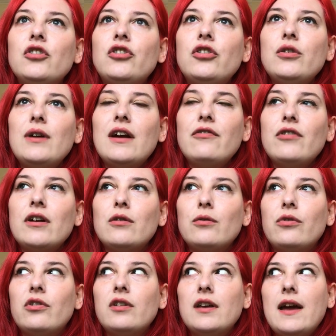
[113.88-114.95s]
Do you have
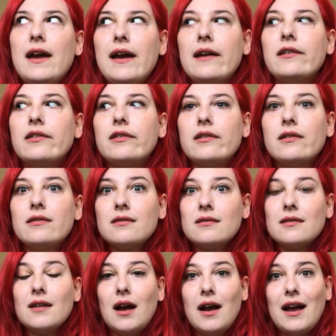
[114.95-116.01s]
freckles? Yes,
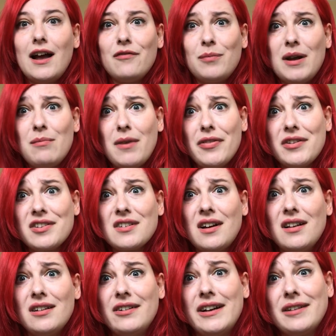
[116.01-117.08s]
I have my mother's
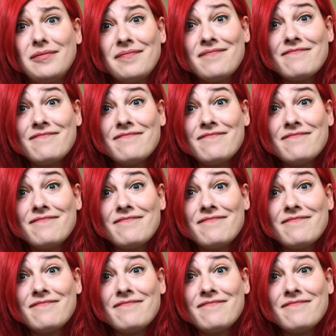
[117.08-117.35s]
colouring.